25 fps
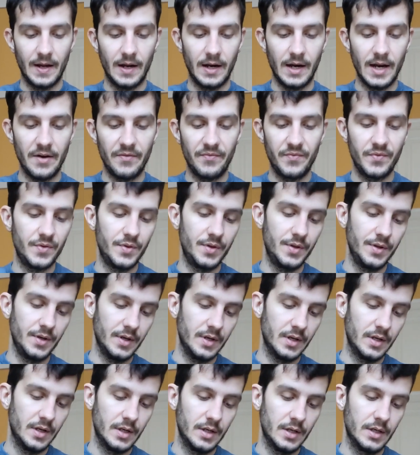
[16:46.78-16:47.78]
left
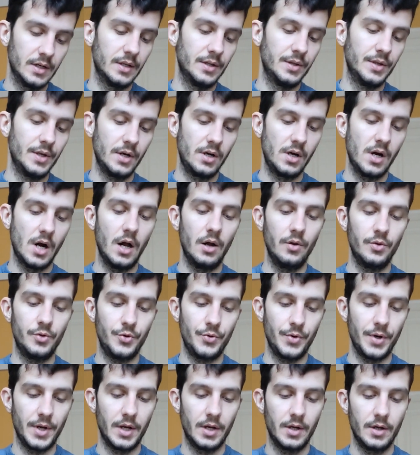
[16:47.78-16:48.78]
the
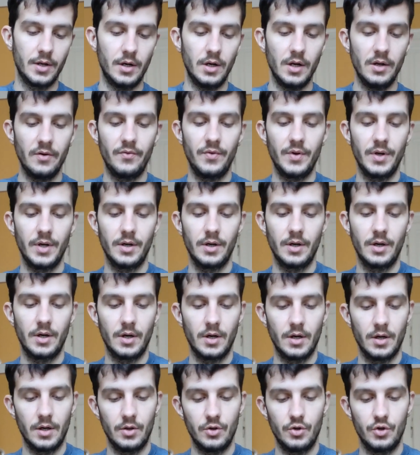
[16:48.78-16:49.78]
country, leaving
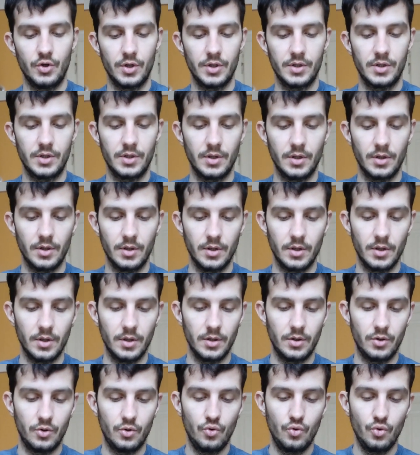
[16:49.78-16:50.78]
just
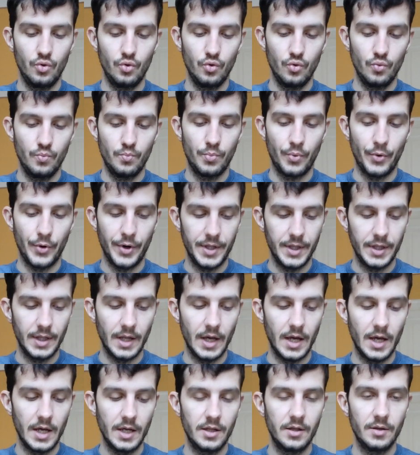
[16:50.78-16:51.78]
a
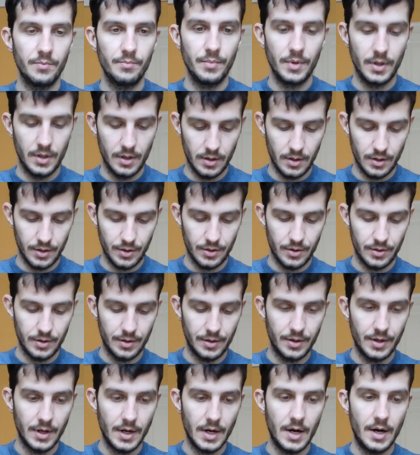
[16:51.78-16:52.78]
2.8
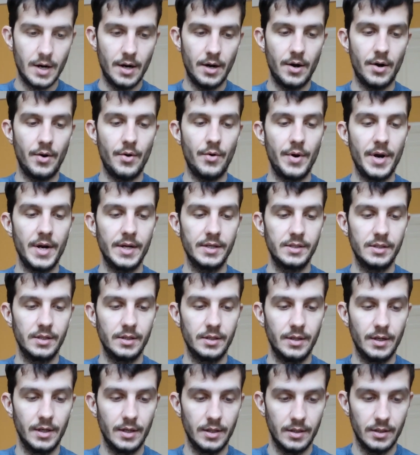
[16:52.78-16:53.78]
million
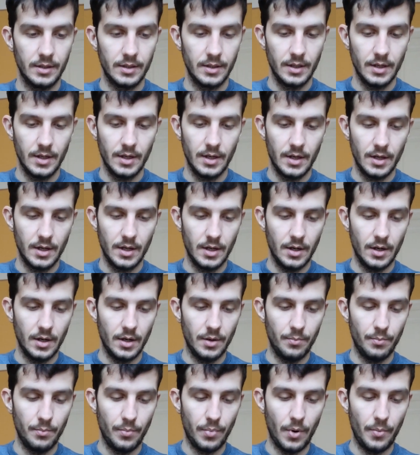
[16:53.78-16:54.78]
resident
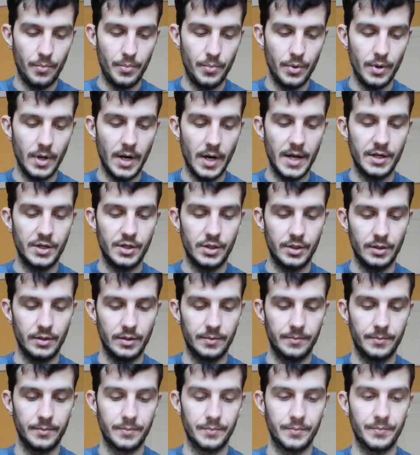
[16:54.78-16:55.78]

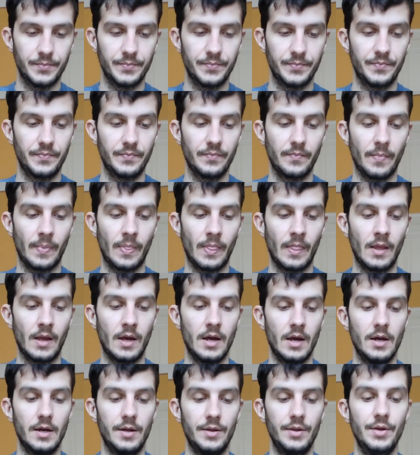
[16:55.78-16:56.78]
population.
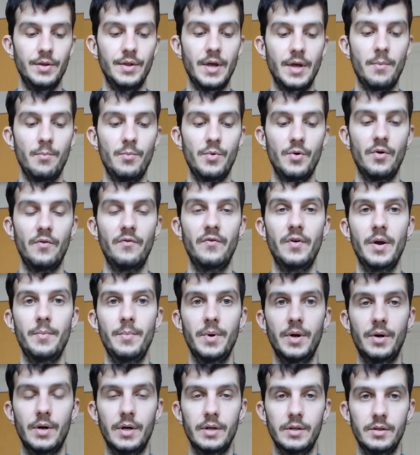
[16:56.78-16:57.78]
The number of
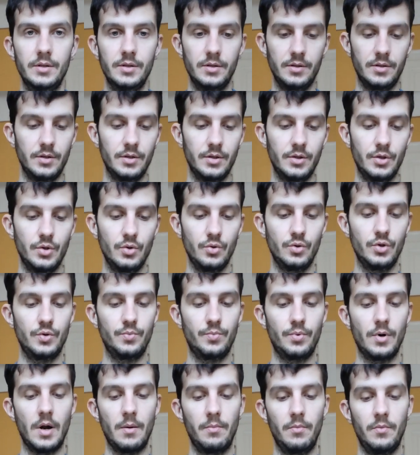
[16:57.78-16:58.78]
immigrants is a
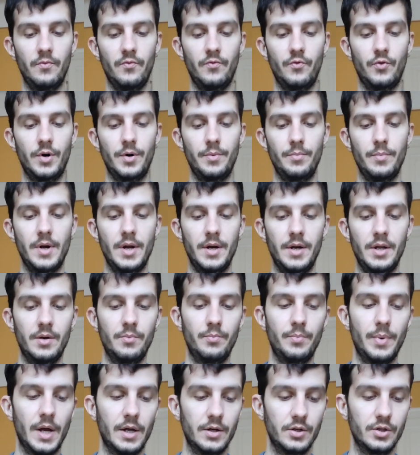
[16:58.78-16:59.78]
huge problem for
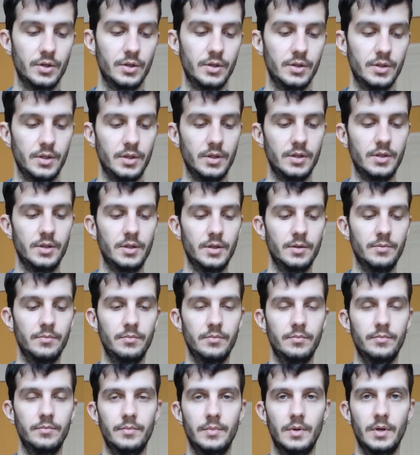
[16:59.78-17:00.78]
Albanian pension
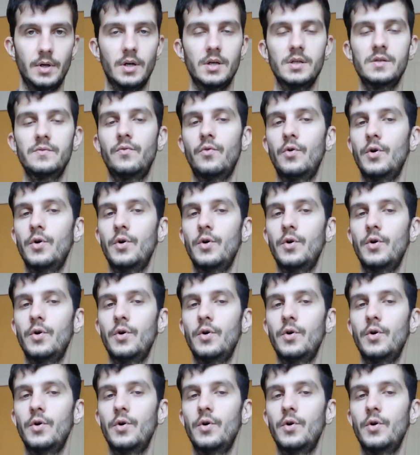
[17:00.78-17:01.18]
system, as